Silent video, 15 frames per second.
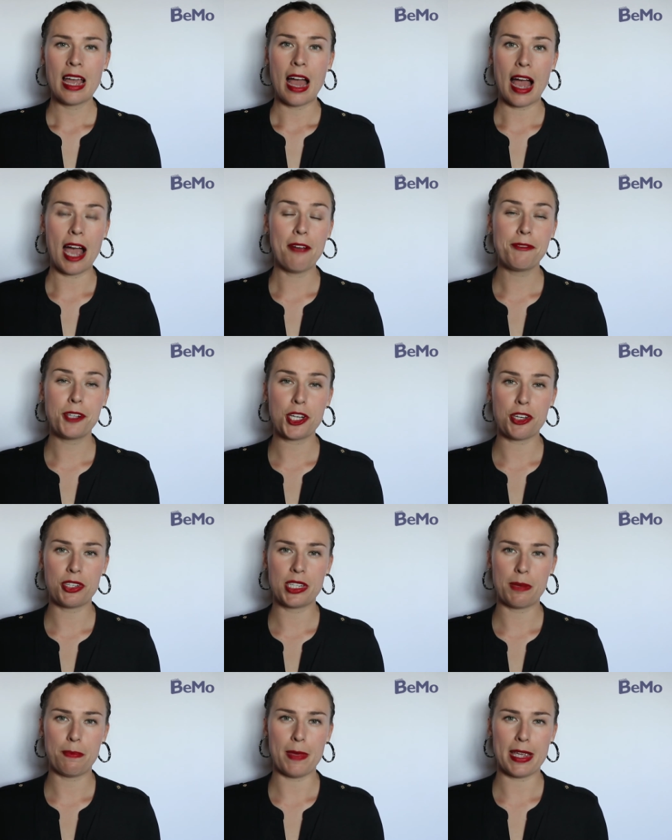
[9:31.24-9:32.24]
After you
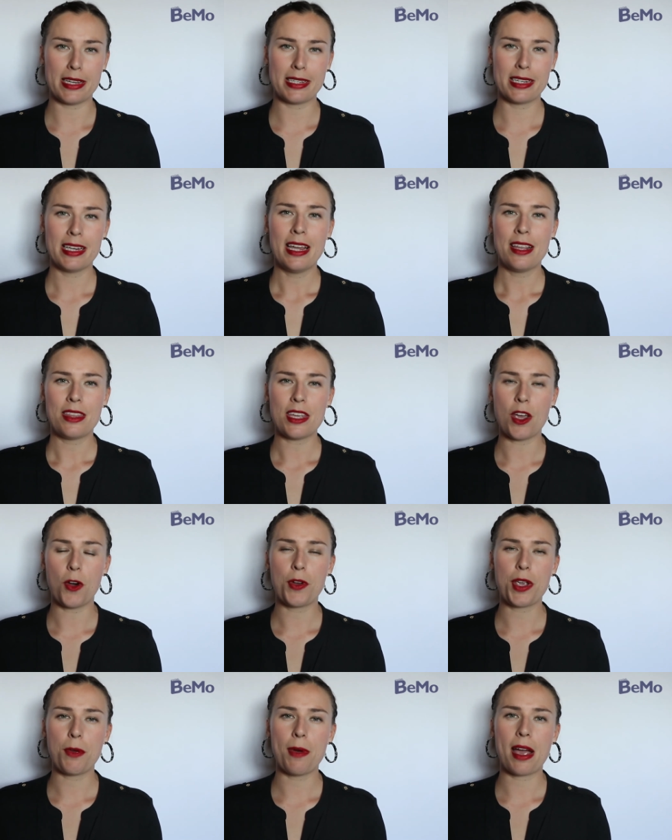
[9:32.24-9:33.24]
submit, the
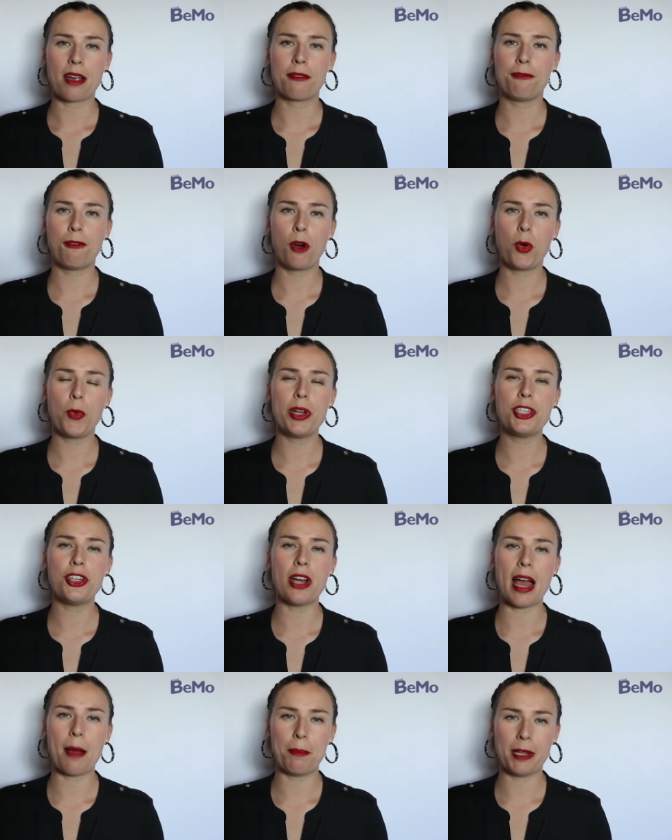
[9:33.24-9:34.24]
OUAC forwards
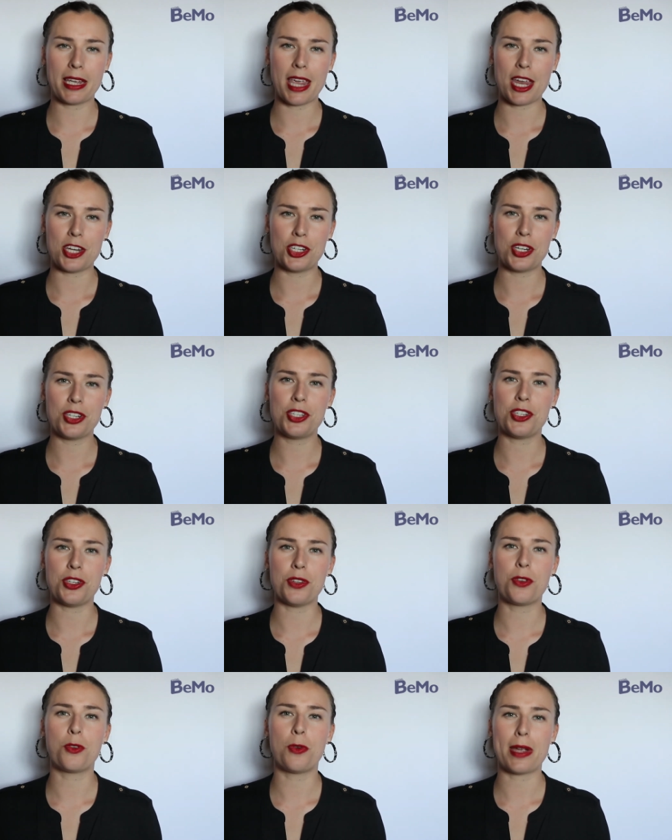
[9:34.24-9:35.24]
your application
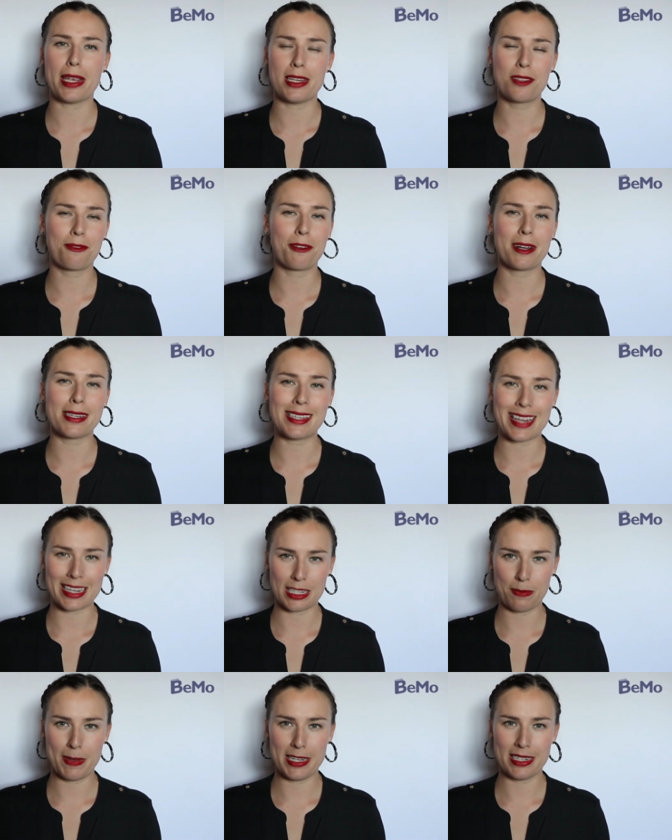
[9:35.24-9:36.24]
to Queen's for
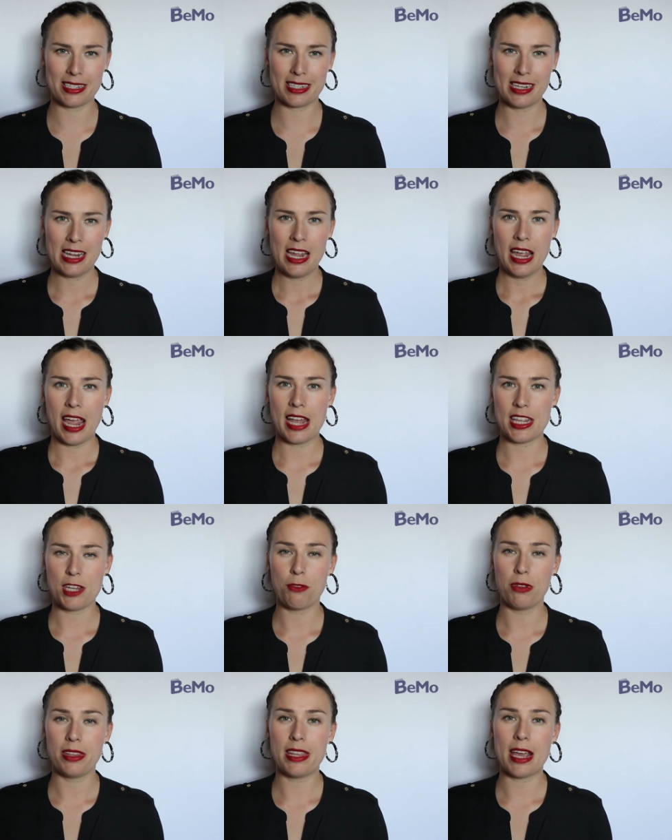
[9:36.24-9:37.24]
assessment, and
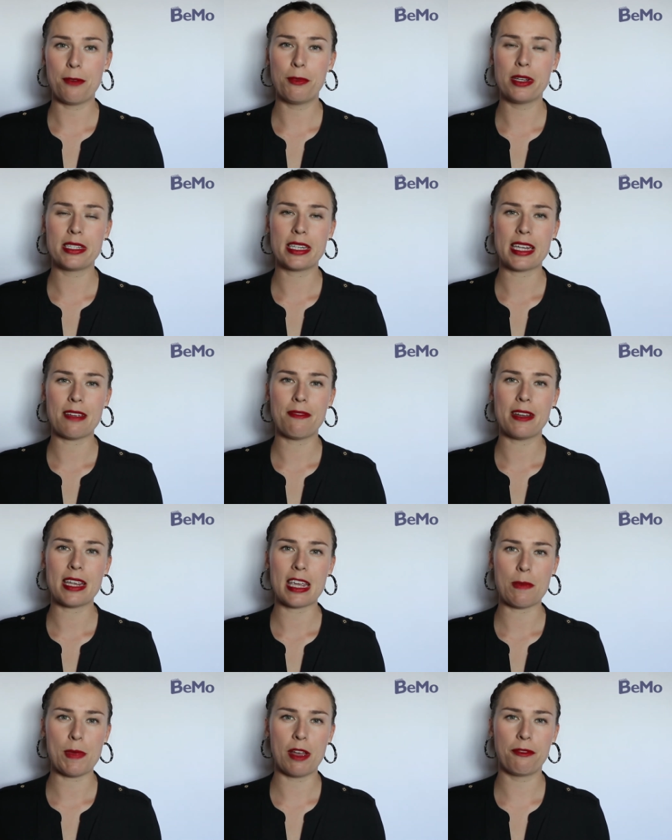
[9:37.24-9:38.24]
you will then receive an
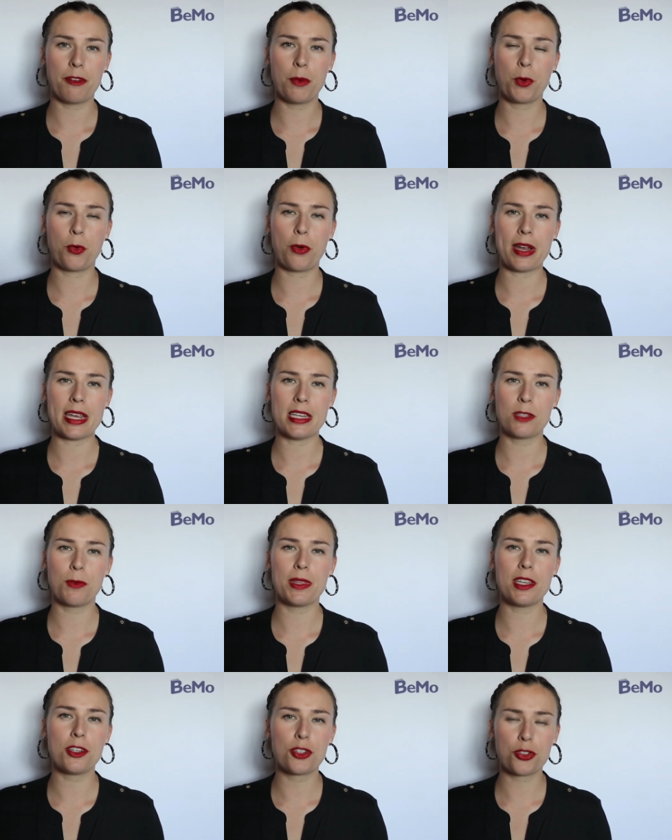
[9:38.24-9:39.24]
email from Queen's
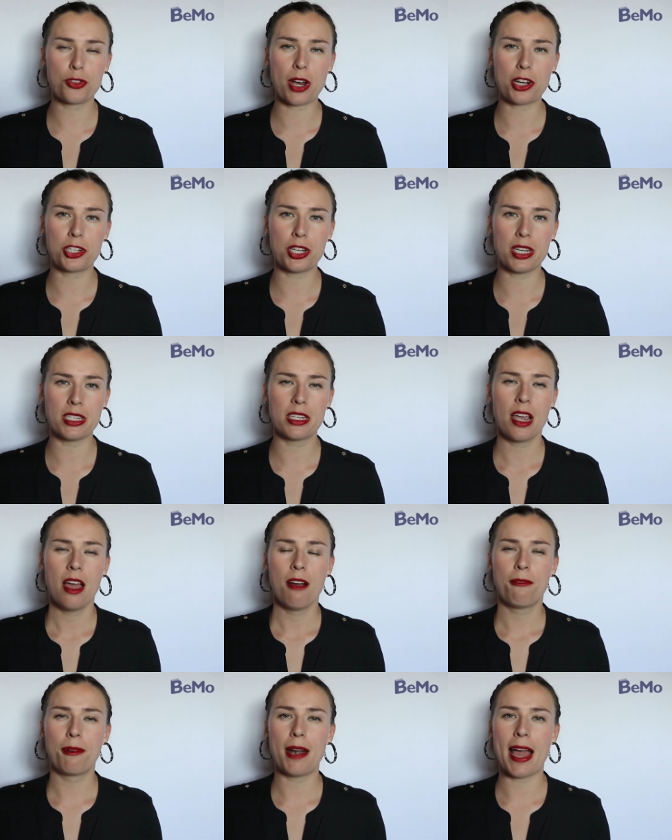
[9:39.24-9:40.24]
with instructions
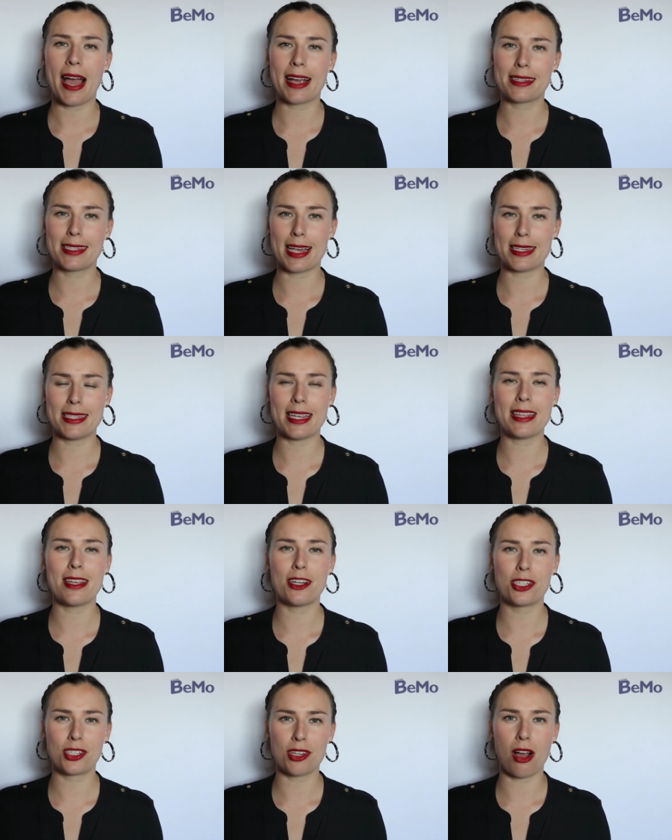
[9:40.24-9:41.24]
for accessing
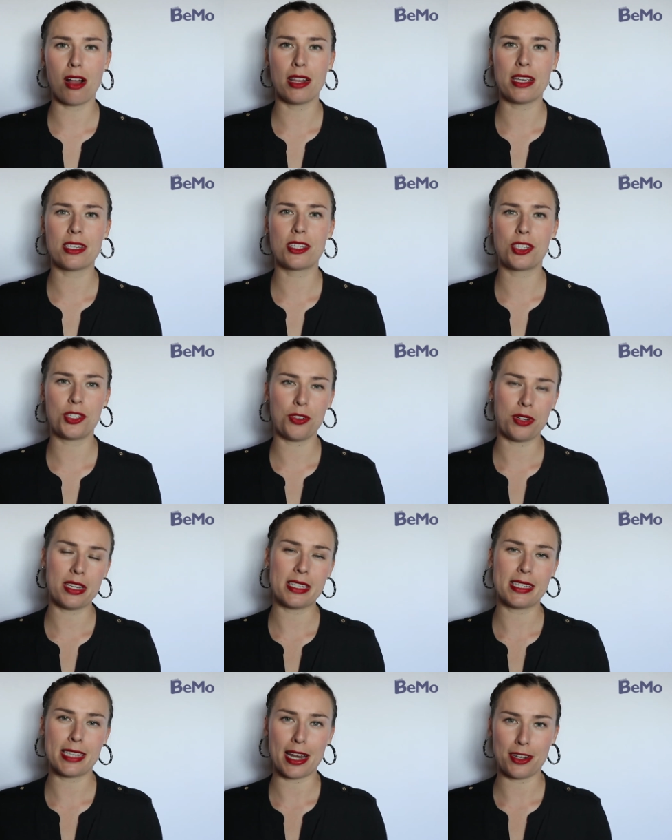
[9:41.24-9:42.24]
their SOLUS
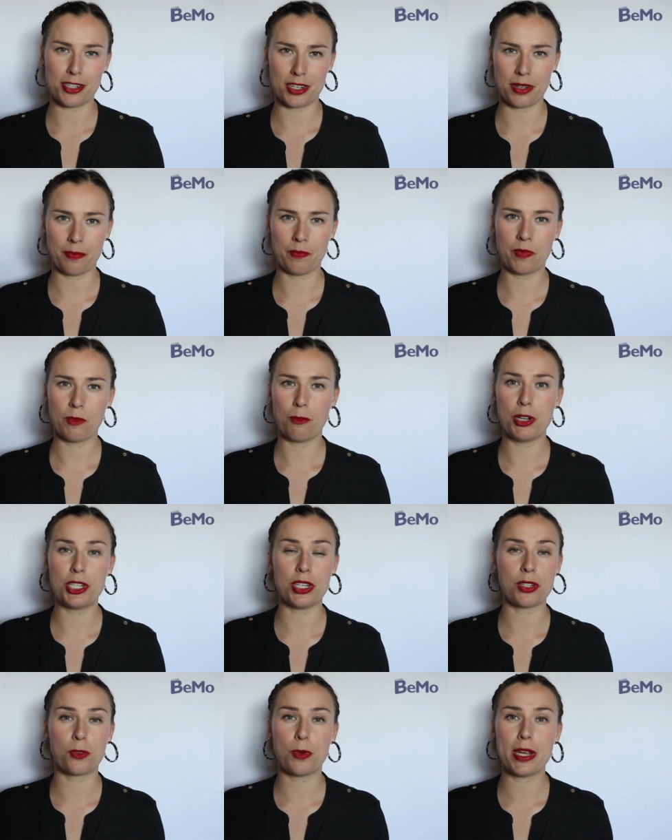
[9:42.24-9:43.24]
Student Center,
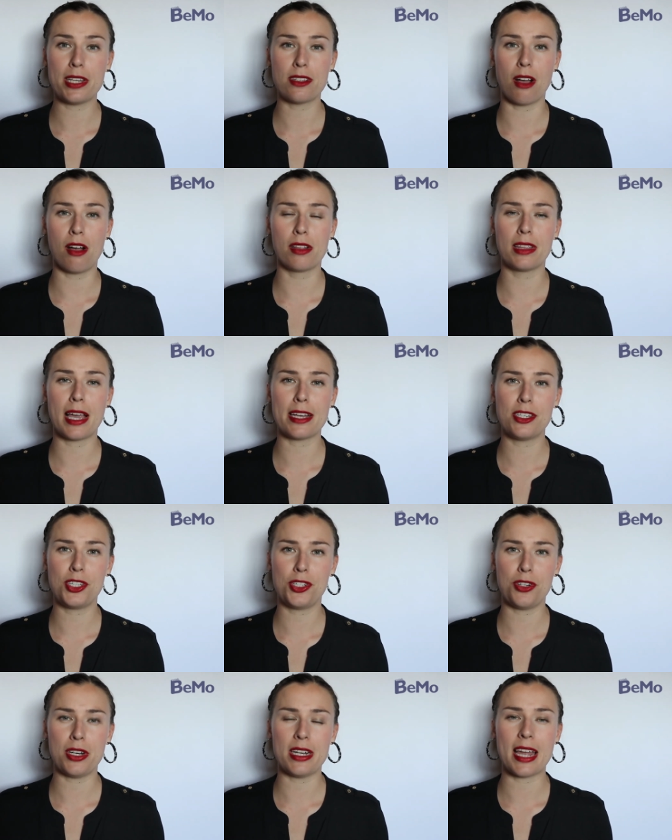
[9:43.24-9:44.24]
which is Queen's online
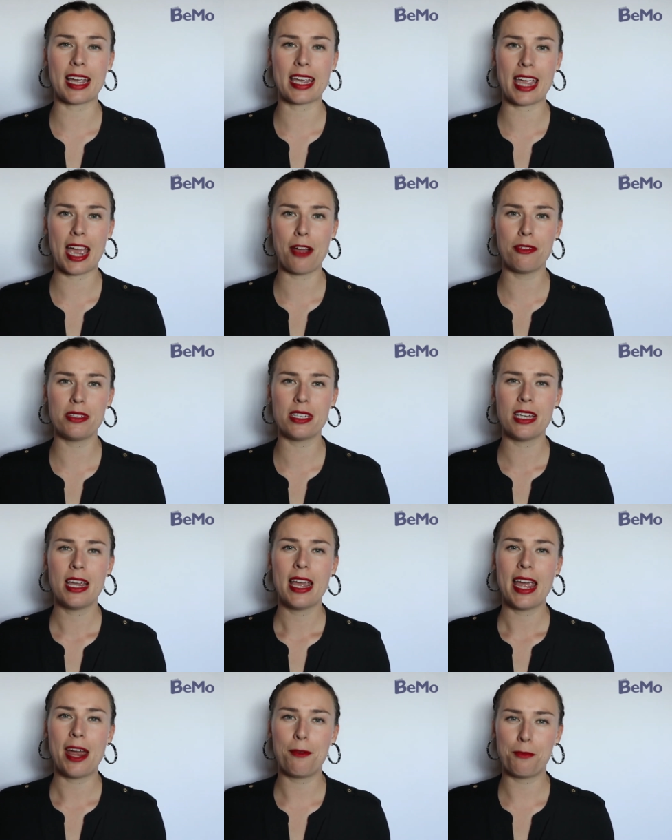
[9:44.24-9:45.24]
student accounts
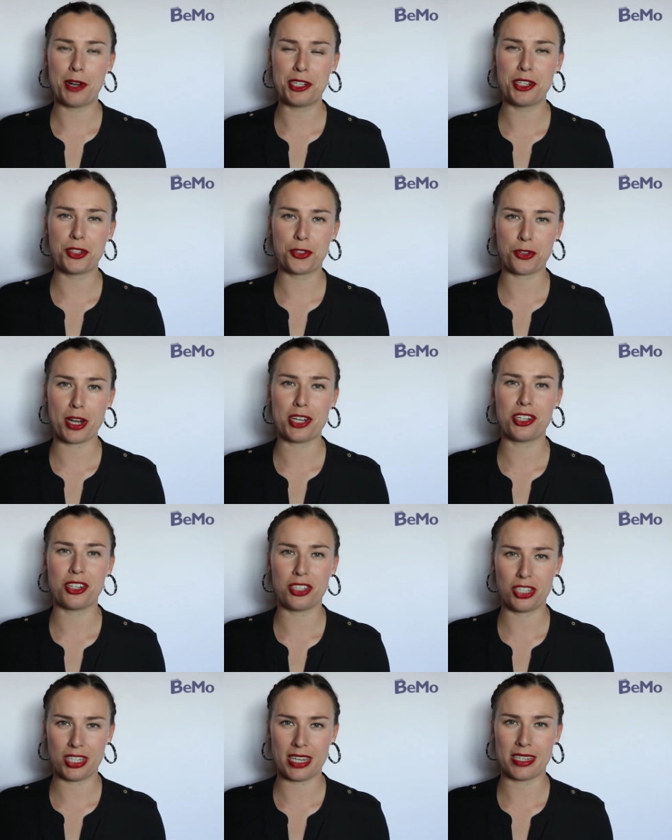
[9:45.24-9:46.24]
and
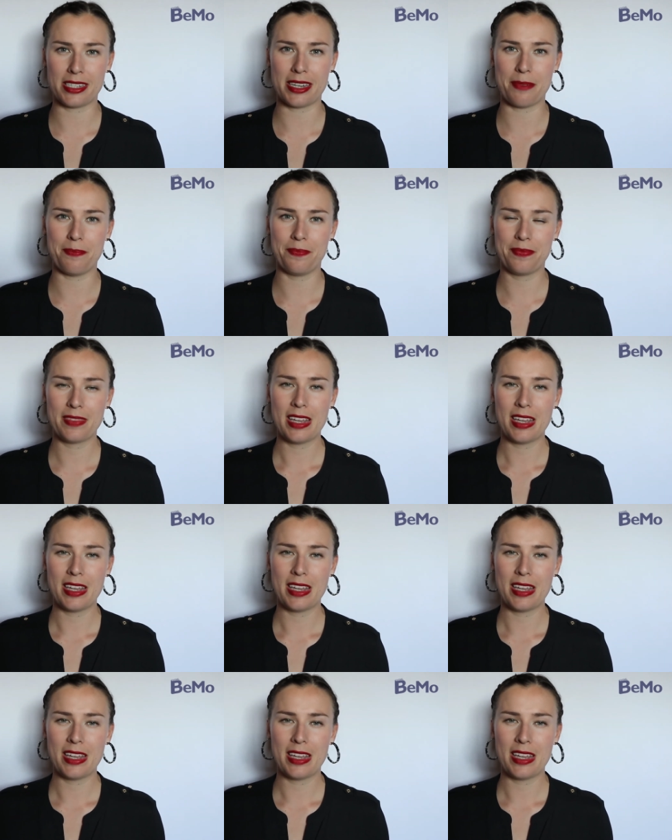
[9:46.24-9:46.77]
registration system.